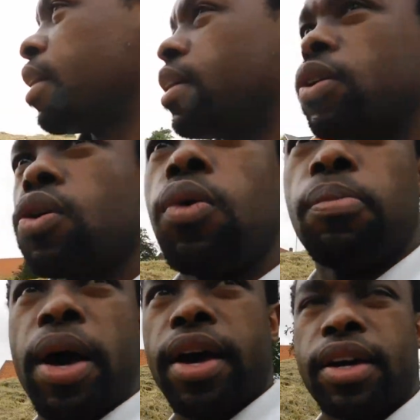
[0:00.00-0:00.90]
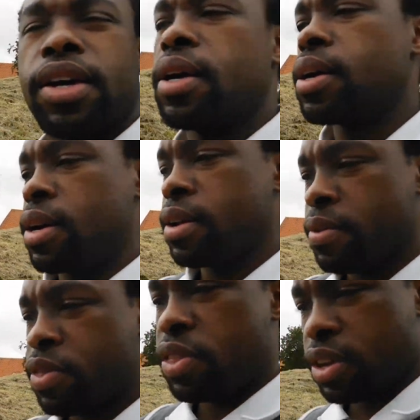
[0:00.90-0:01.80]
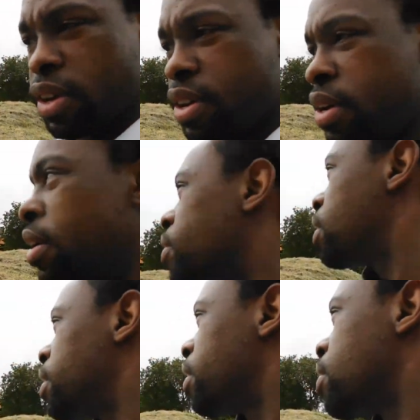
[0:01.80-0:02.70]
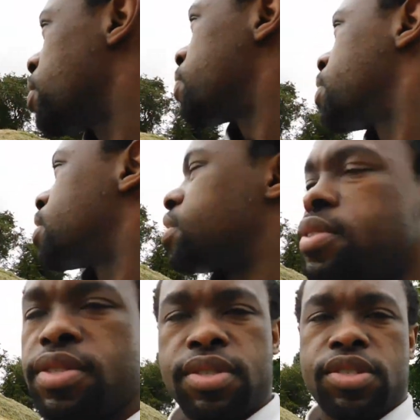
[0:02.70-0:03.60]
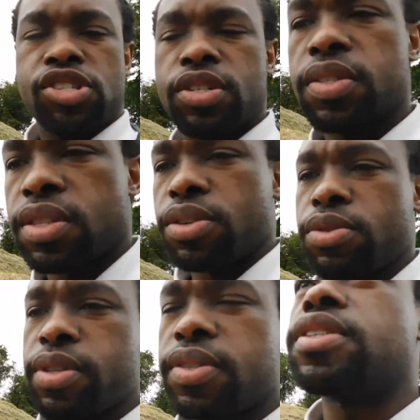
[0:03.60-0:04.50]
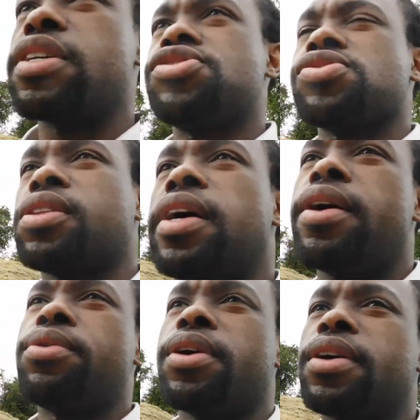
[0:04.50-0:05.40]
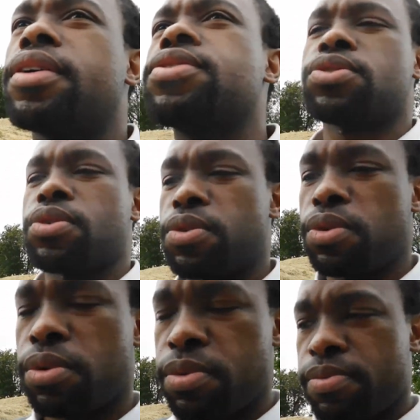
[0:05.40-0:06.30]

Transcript: and go back. I think this is just the residential area, so